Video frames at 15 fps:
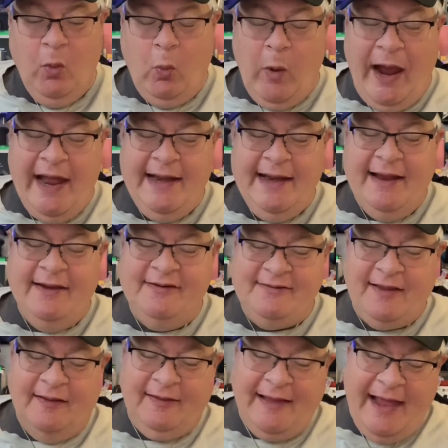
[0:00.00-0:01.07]
When is
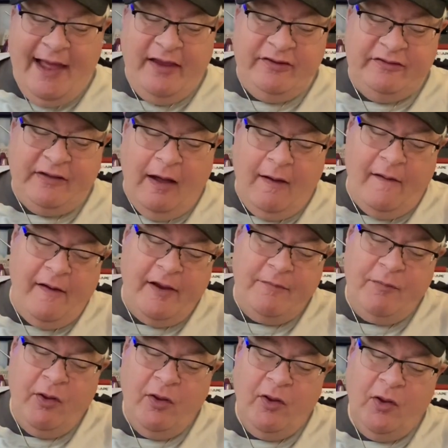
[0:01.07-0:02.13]
the last
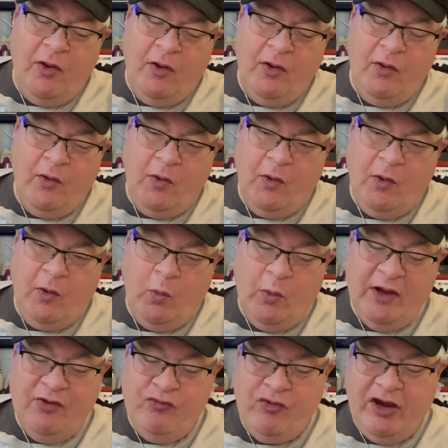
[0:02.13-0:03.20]
time
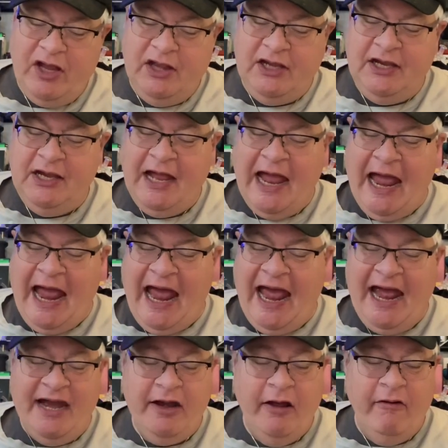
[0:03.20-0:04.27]
we really
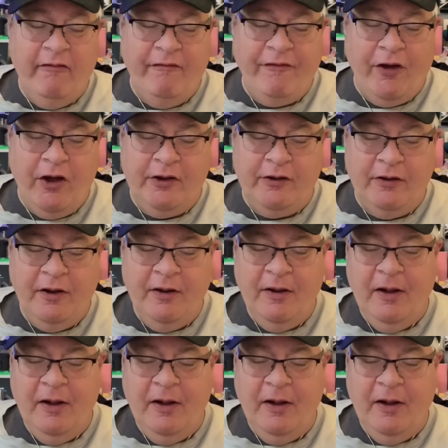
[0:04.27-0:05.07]
had fun?